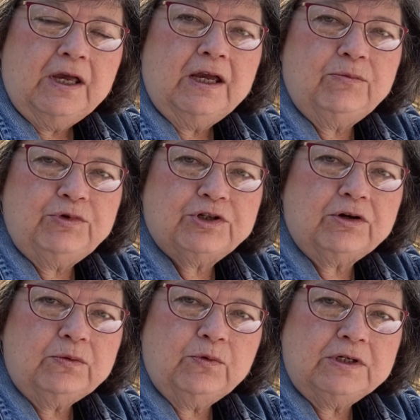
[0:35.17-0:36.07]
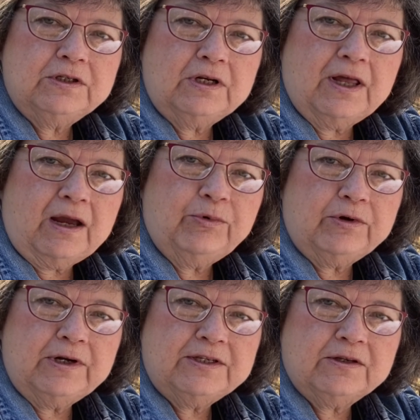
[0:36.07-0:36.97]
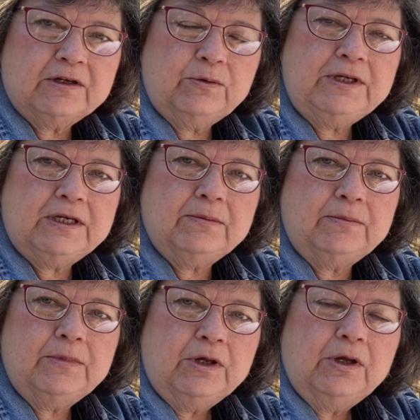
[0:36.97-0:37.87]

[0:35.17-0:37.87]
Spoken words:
and return one to the library so that we can